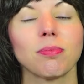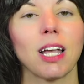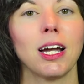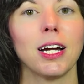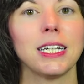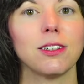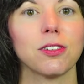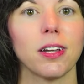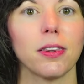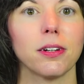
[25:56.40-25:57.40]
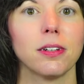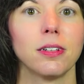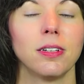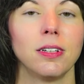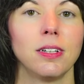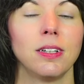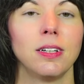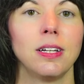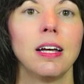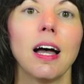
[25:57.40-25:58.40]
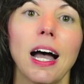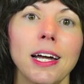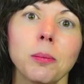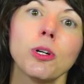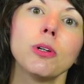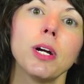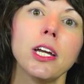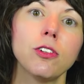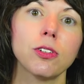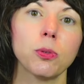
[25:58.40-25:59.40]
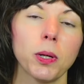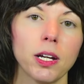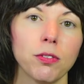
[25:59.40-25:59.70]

All right, here's another. I am courageous when I